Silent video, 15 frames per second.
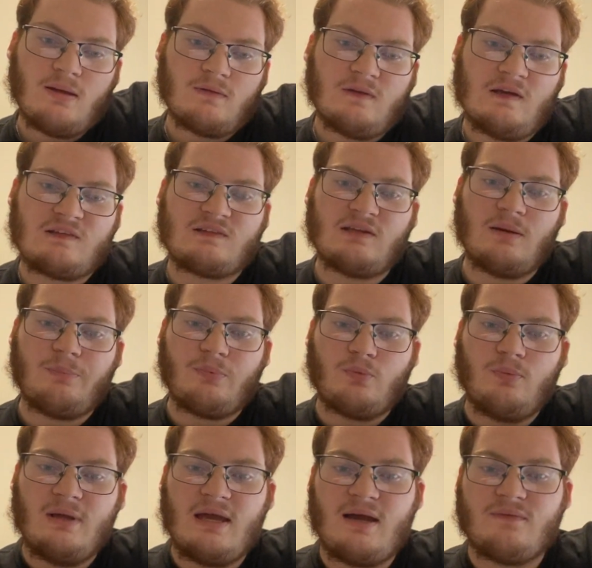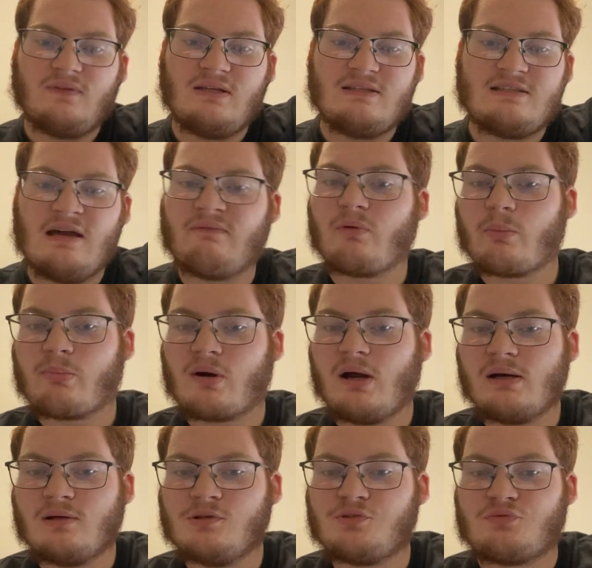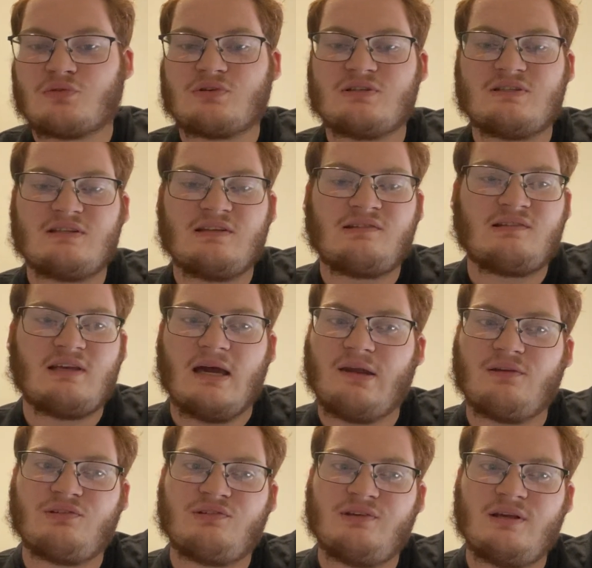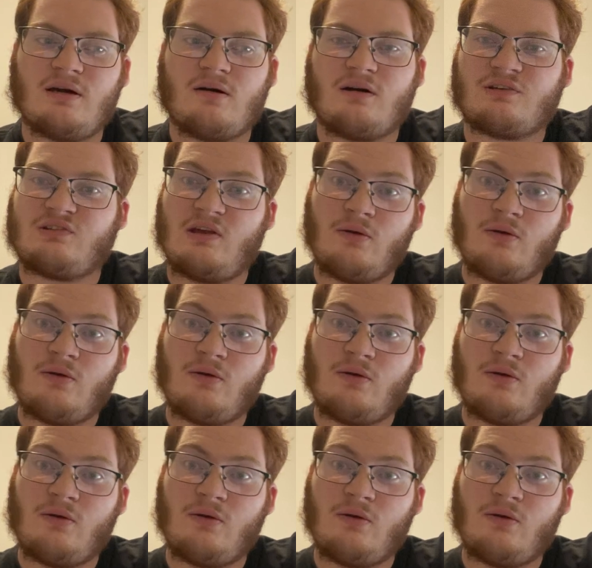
Next up, we have the Denver Broncos versus the Seattle Seahawks,